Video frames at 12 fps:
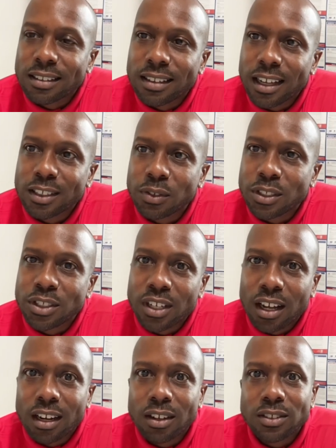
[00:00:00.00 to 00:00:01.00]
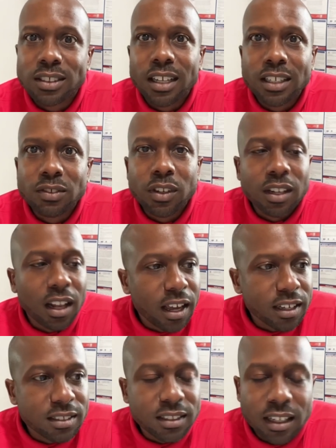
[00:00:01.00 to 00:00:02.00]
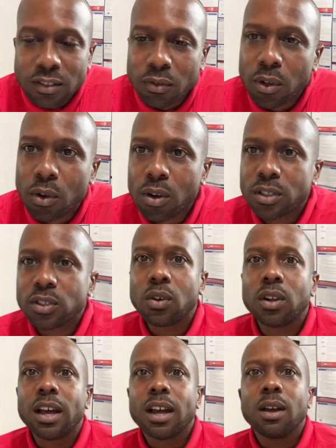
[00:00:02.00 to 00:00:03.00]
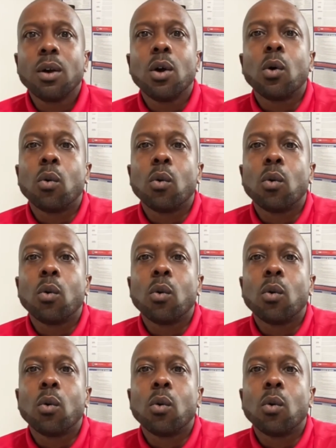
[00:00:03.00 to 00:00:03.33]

Thanks for the shout outs. Thanks for the likes. Thanks for the hearts, all that.